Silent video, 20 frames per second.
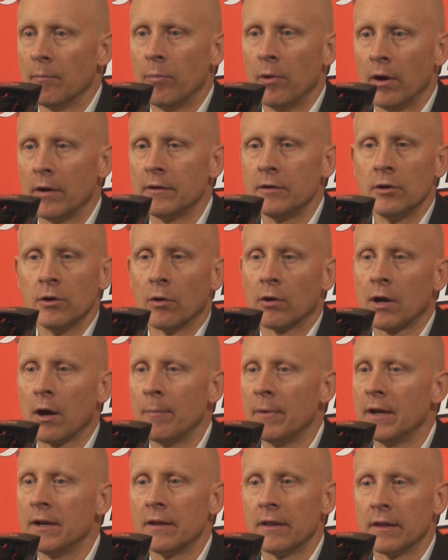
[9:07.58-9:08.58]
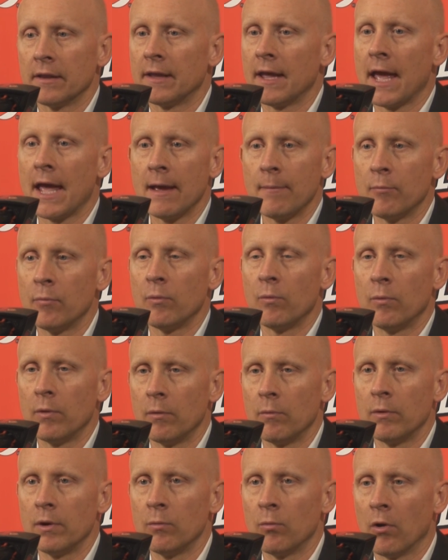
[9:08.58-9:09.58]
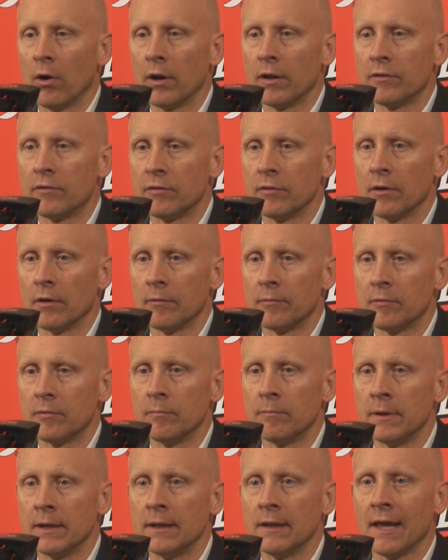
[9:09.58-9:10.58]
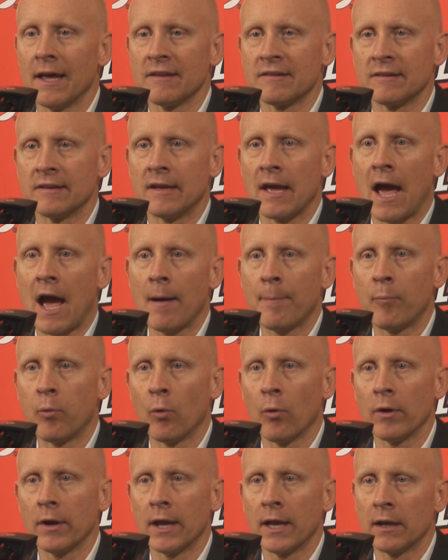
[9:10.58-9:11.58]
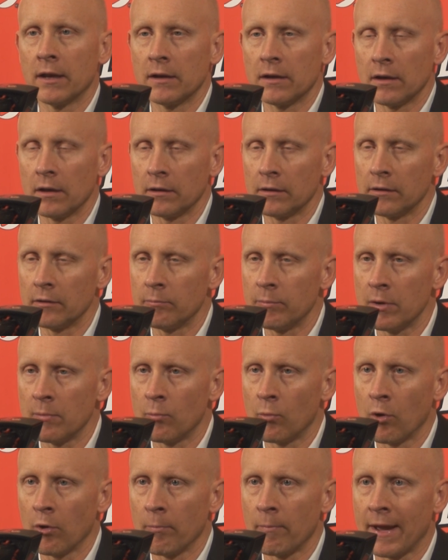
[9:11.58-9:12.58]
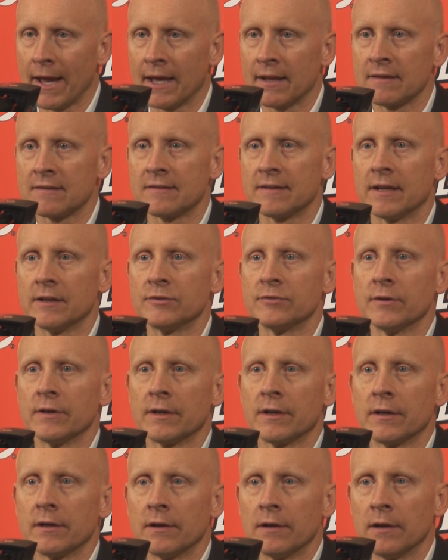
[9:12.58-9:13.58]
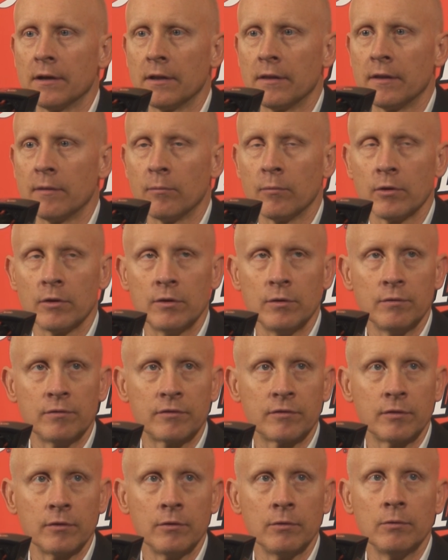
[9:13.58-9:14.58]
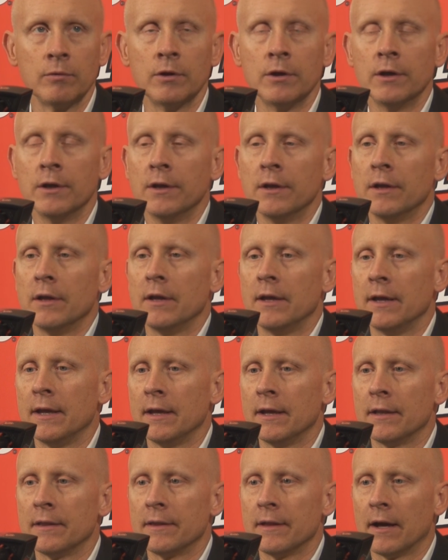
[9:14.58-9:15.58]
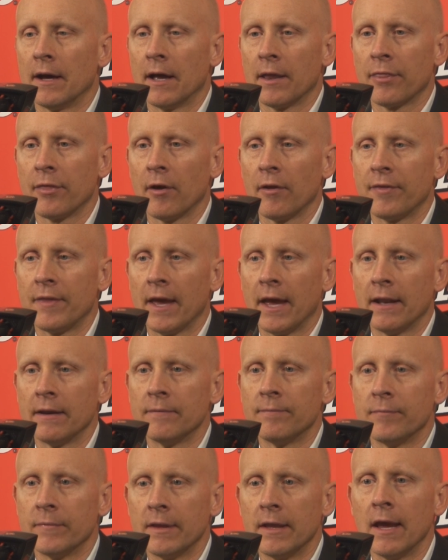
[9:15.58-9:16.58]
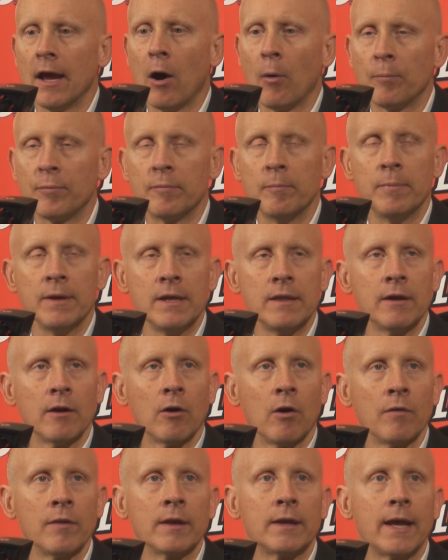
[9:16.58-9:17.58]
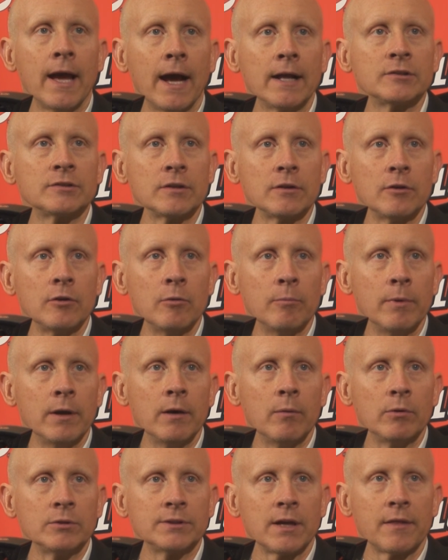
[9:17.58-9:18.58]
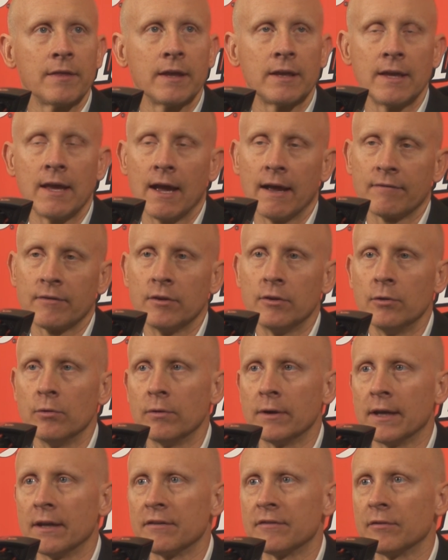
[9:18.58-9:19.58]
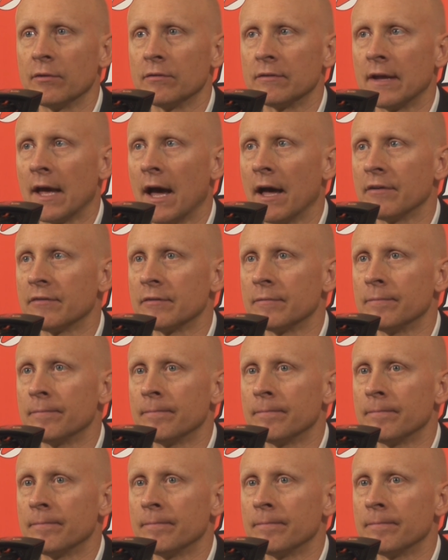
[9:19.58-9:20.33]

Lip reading: But, you know, coming into the game, we wanted to be less gap-oriented, a little bit more man-centric than we're used to. And I thought that helped be there on the catch a little bit, which I think you have to do against those guys.